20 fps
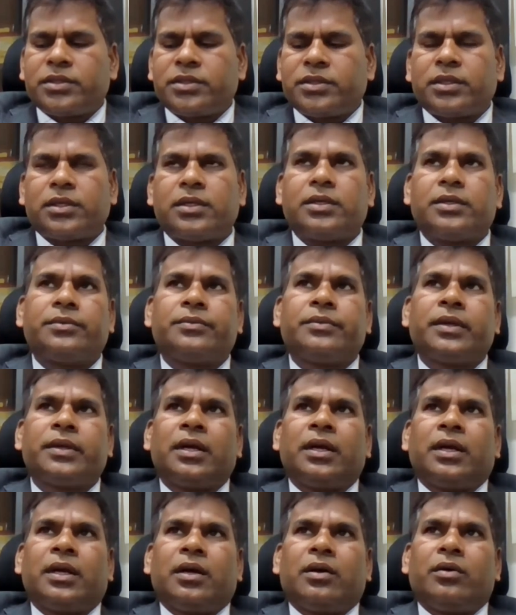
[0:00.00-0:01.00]
which
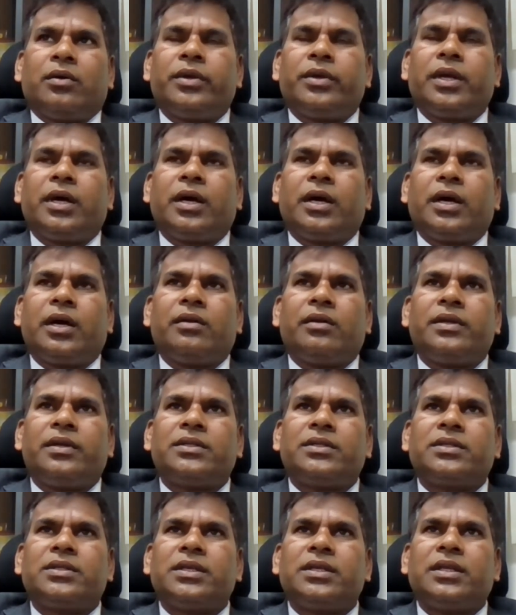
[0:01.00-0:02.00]
we
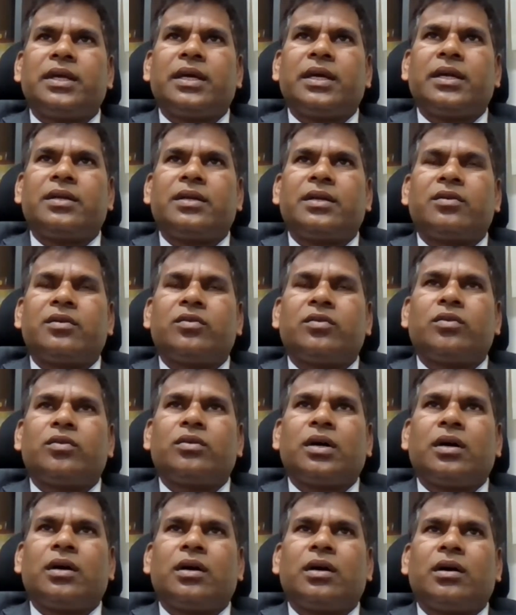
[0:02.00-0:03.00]
always see
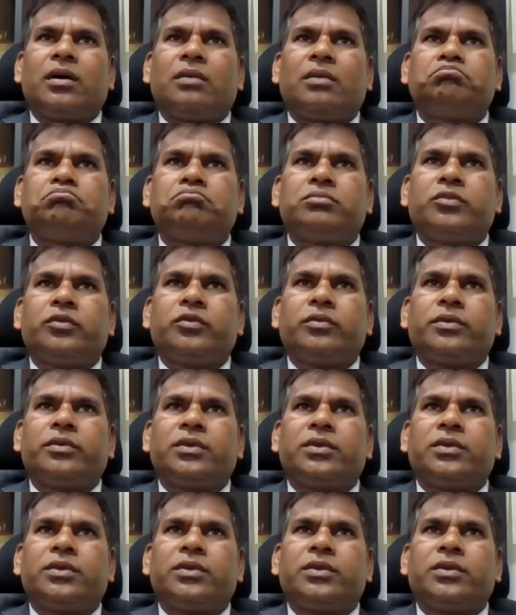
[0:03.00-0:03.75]
that